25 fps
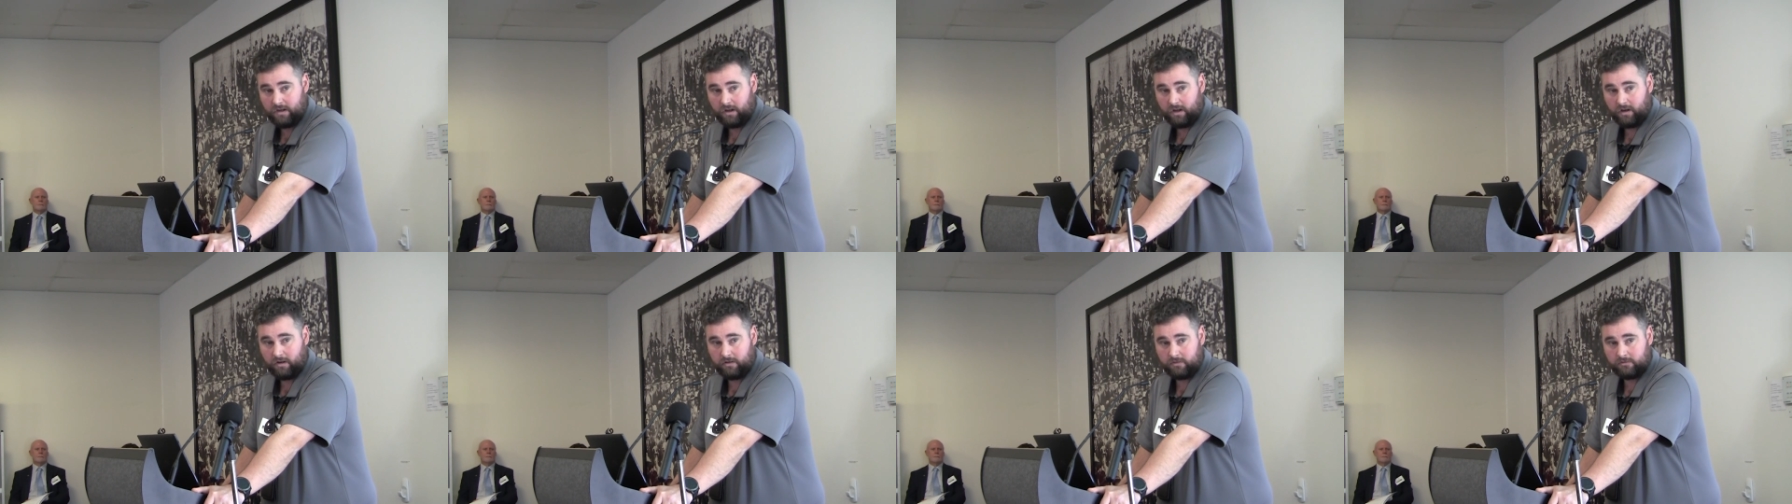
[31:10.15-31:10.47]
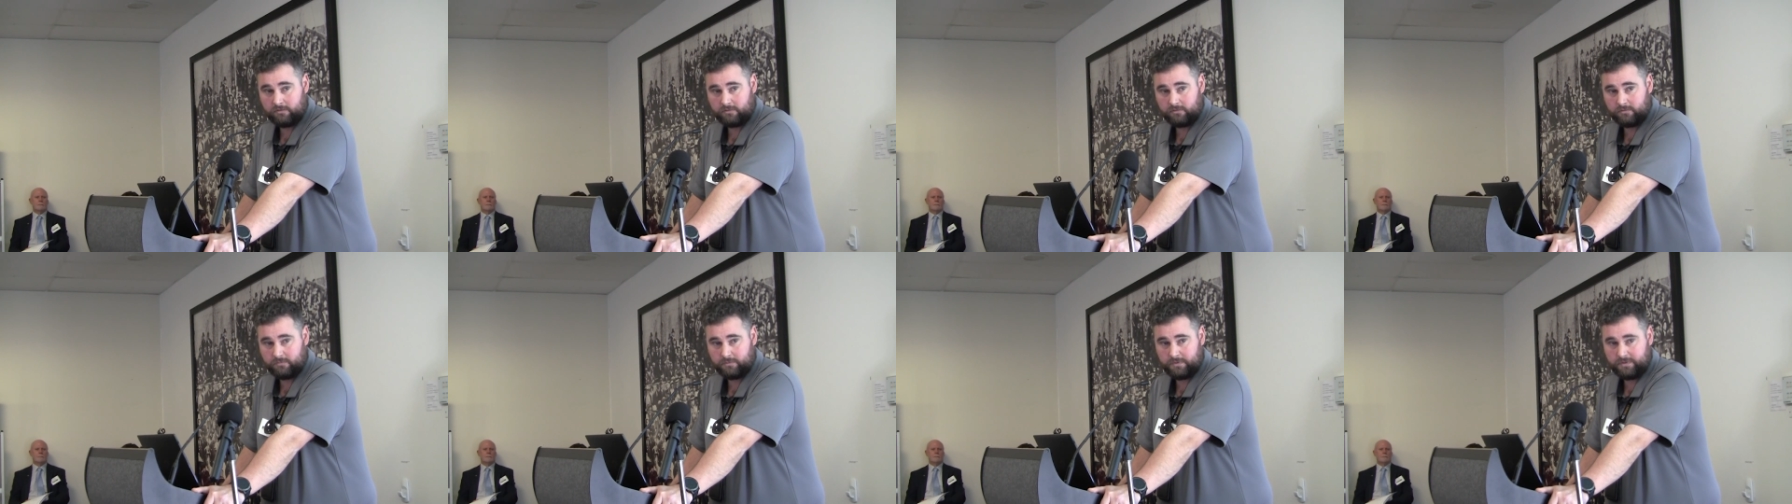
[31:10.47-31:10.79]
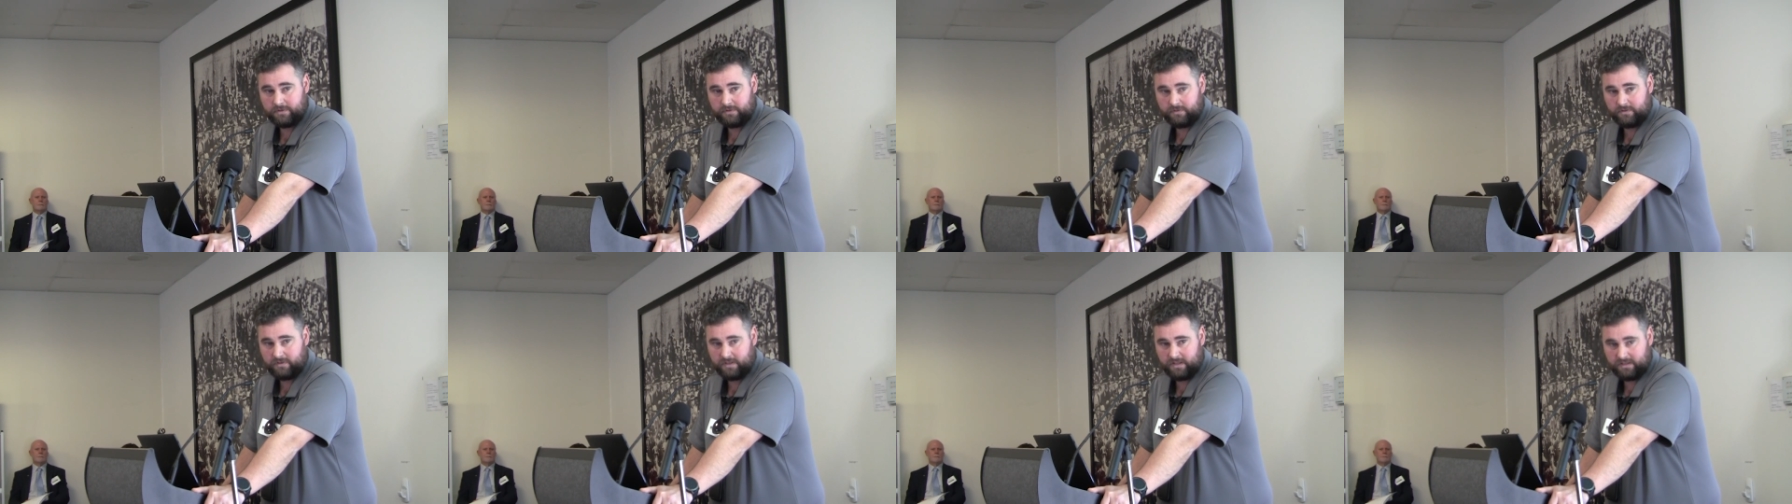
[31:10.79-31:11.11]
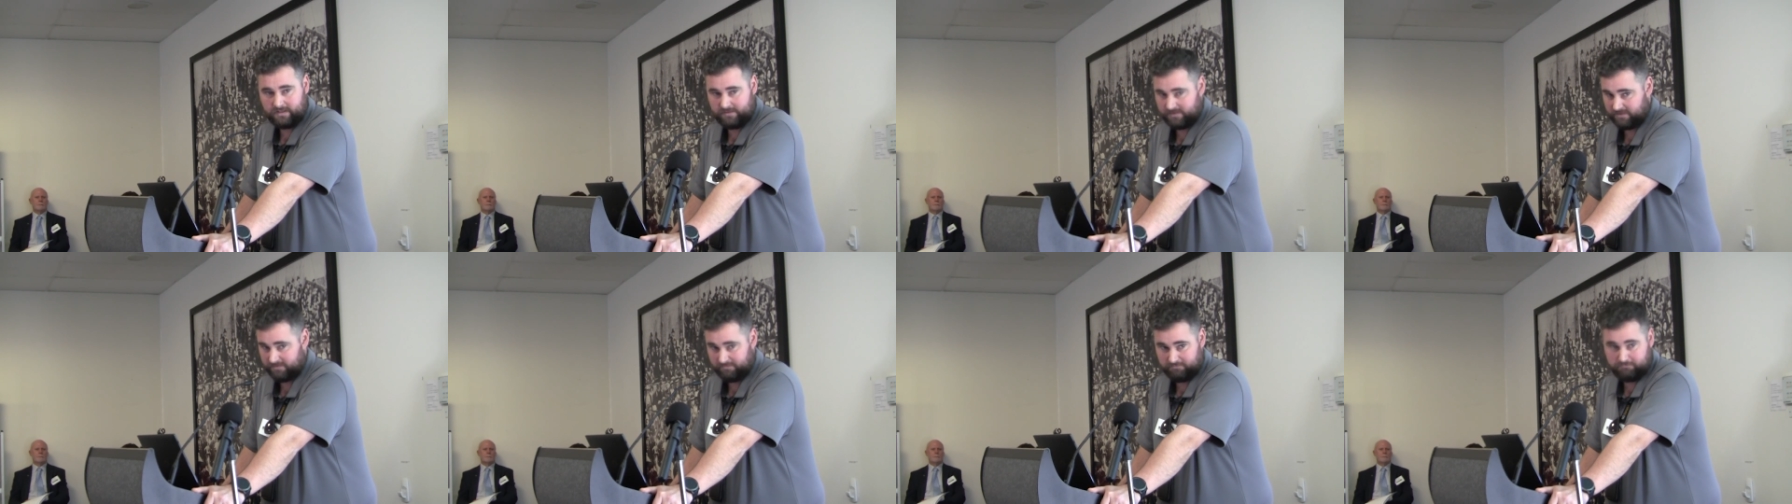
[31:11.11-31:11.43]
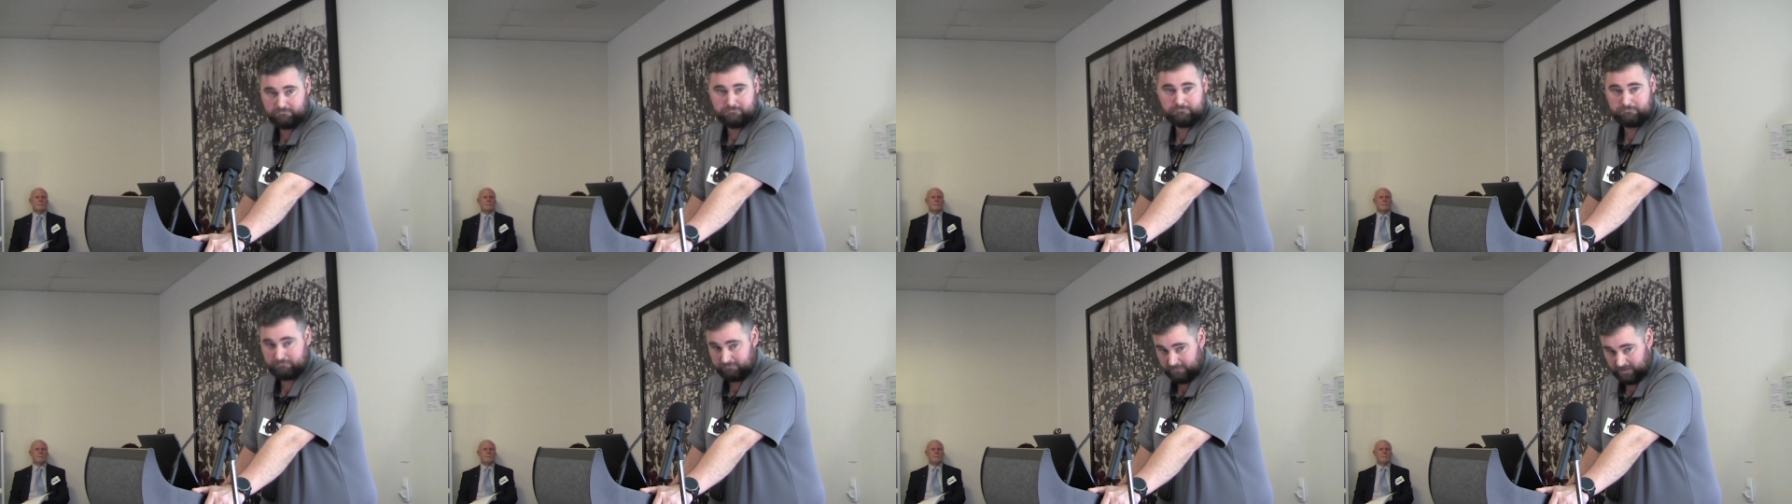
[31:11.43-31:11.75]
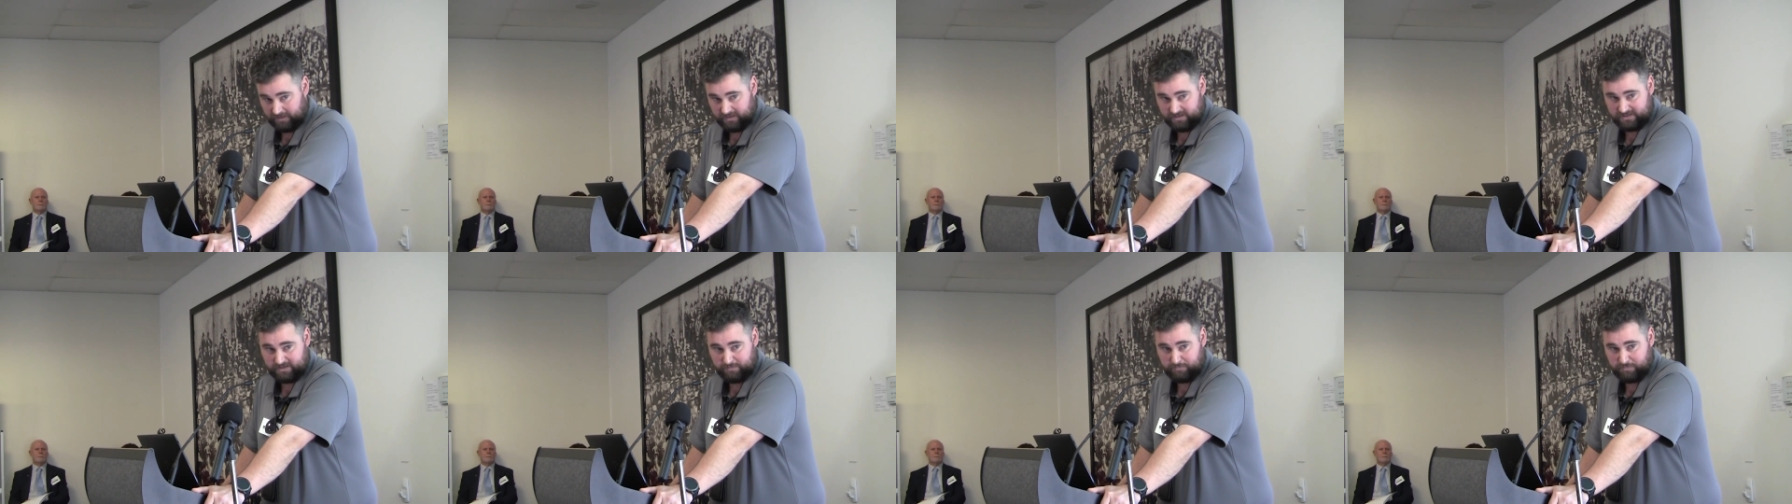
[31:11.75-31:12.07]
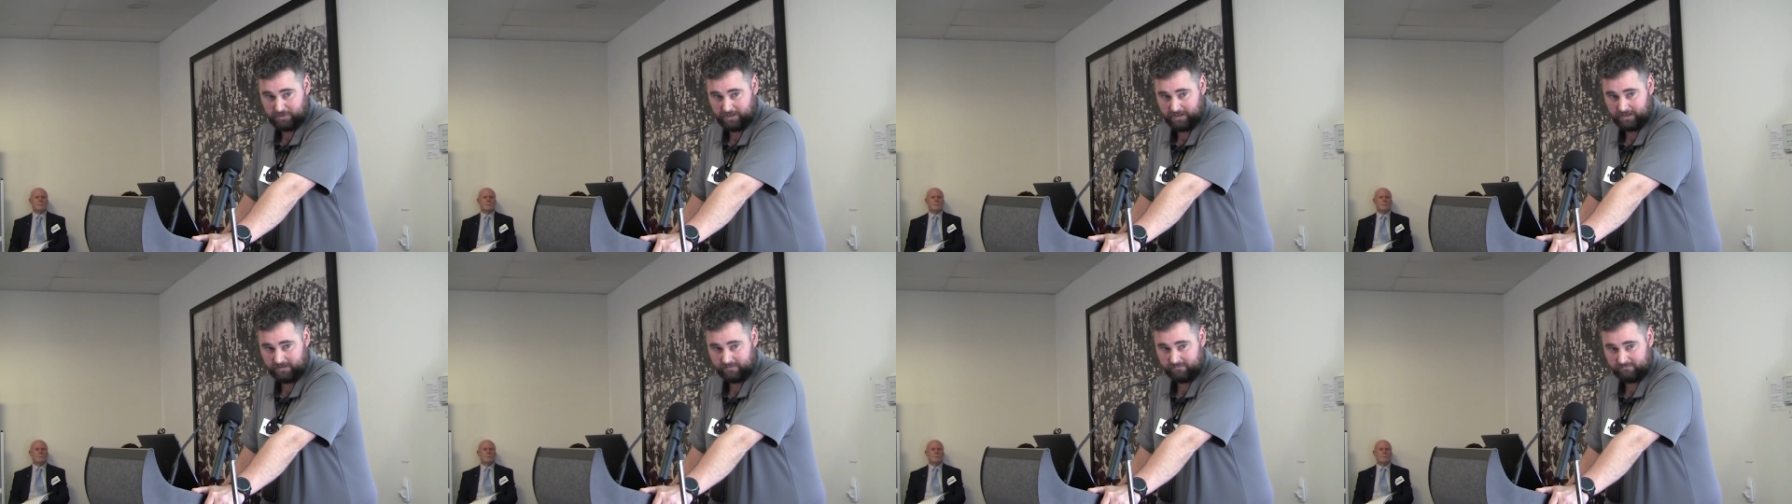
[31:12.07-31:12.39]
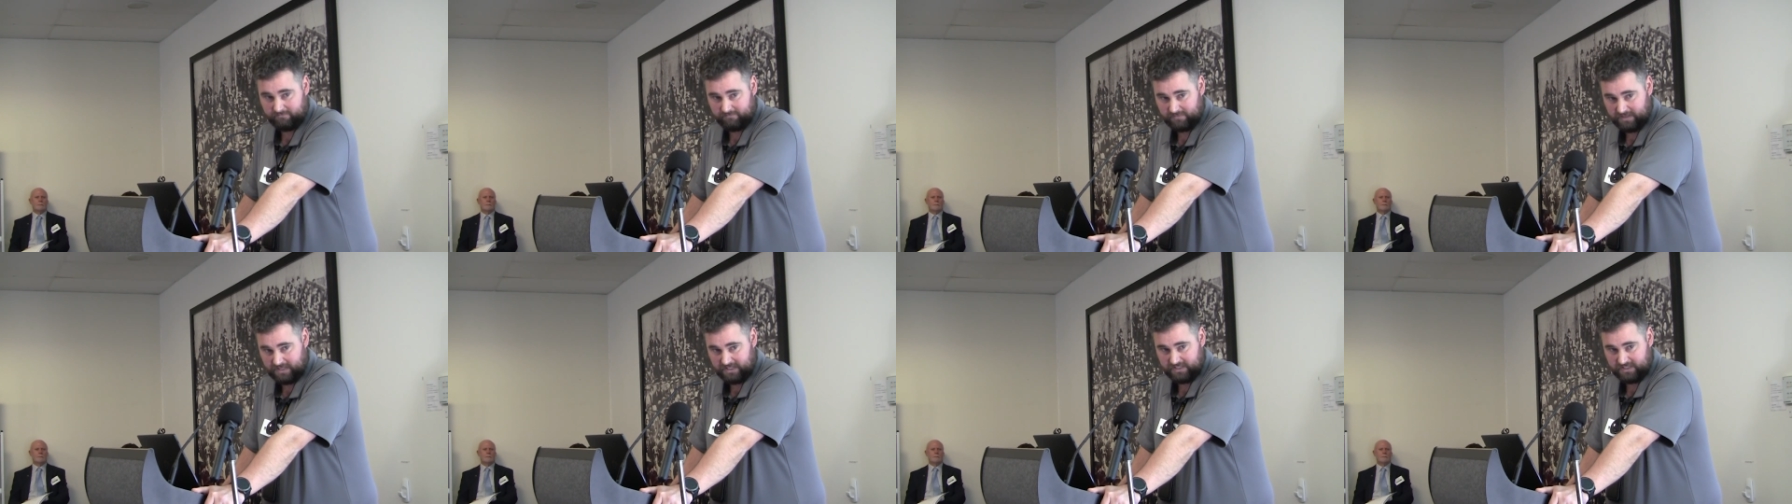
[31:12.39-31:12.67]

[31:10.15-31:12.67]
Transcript: Oh, there's there's a pit,